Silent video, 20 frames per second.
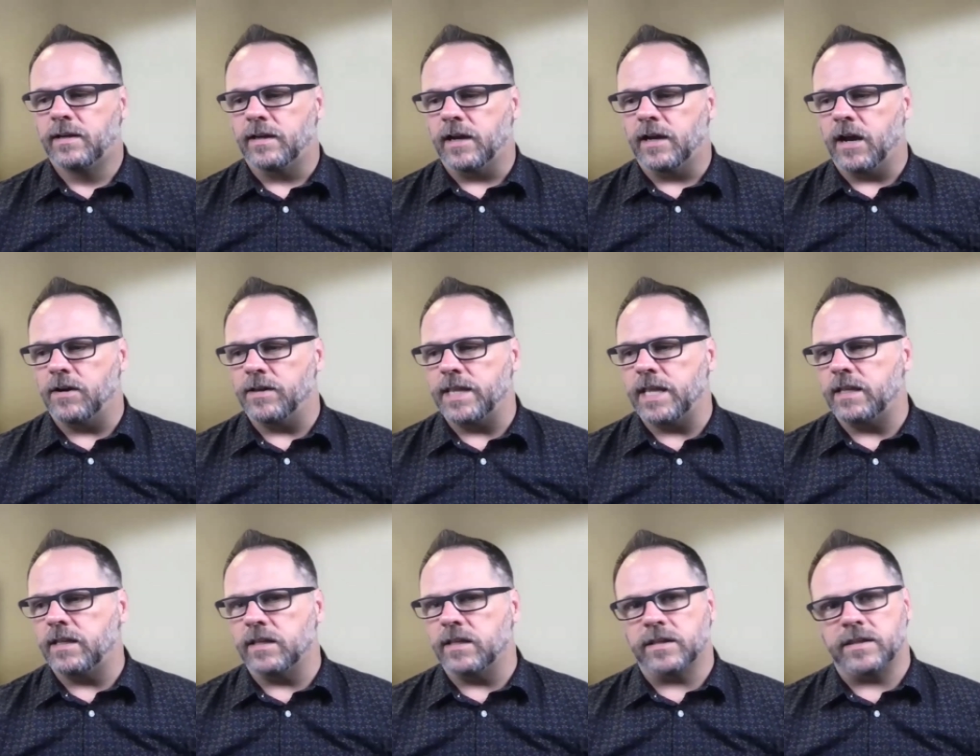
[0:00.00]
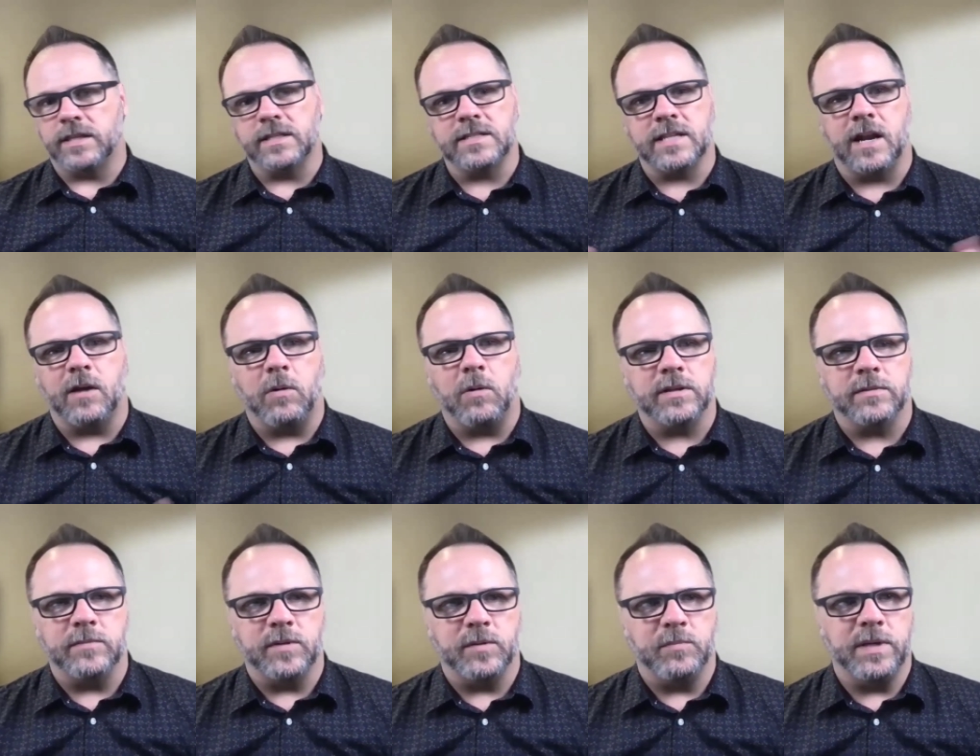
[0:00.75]
And then the things that I want
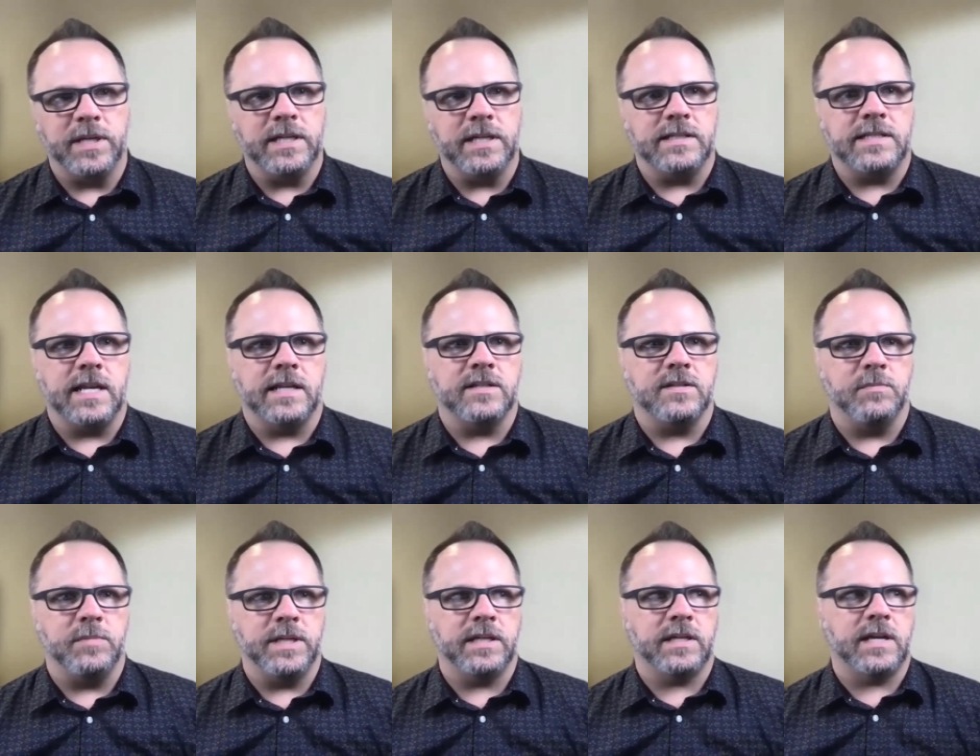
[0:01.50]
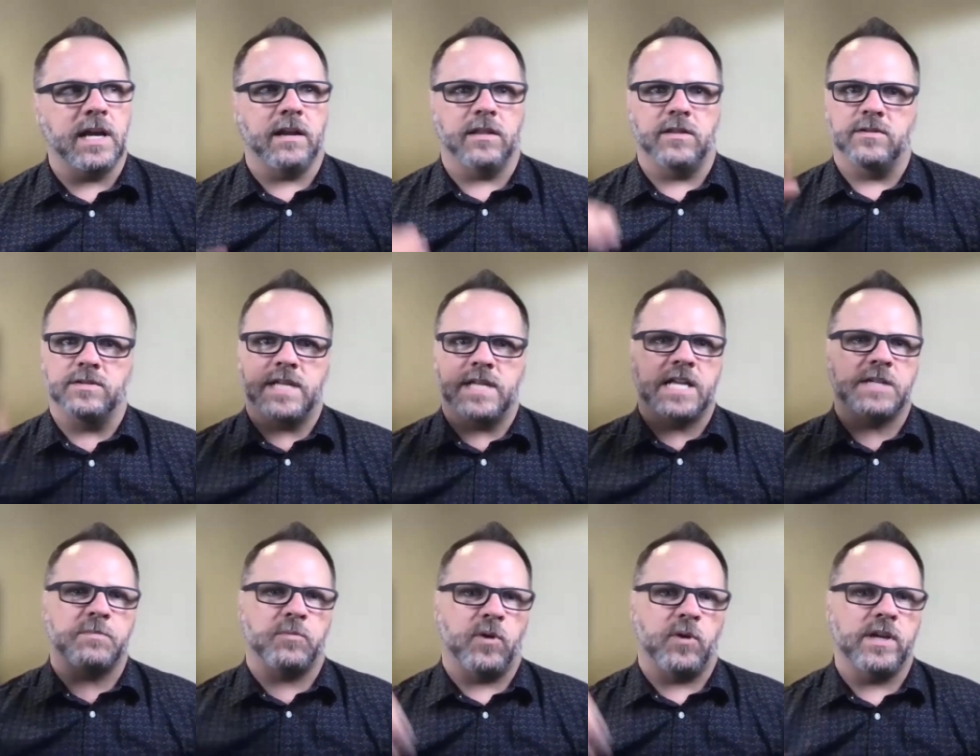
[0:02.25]
them to be tend to be kind of those
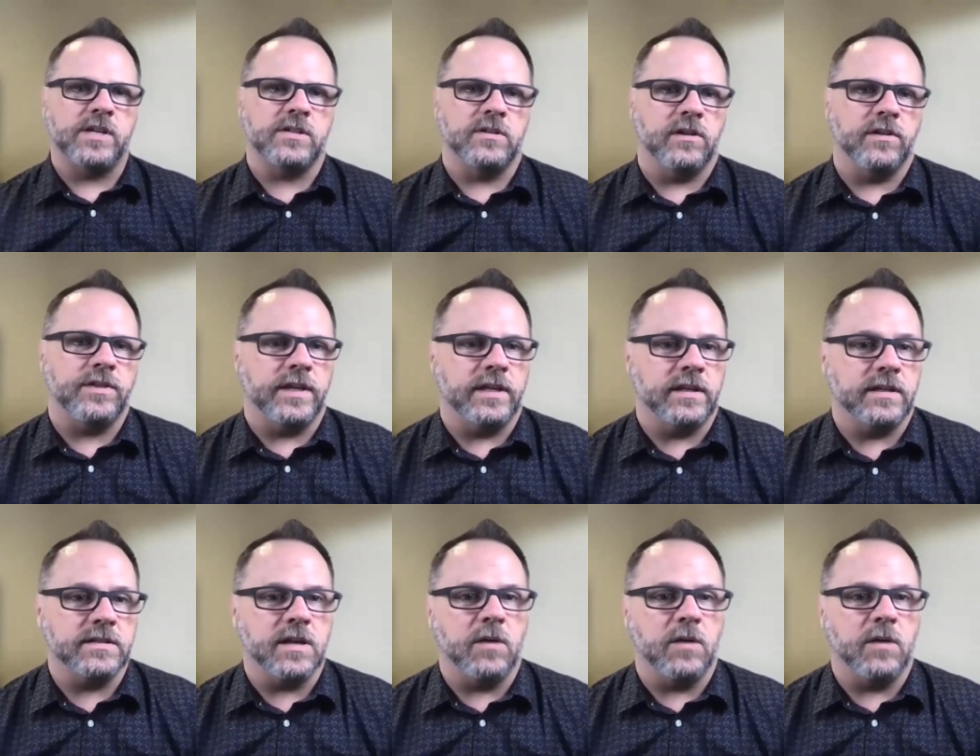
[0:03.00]
aspirational things.